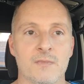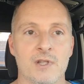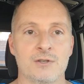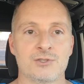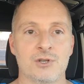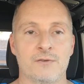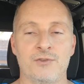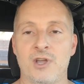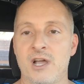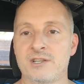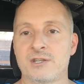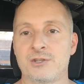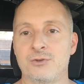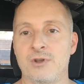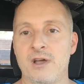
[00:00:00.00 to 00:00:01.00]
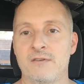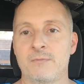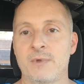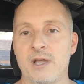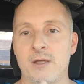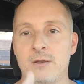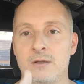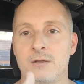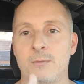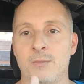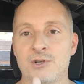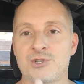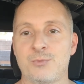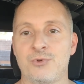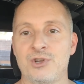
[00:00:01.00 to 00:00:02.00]
So if you guys could do that for me, I'd
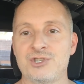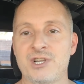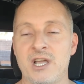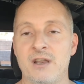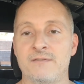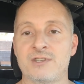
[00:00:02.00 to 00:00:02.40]
much appreciate it.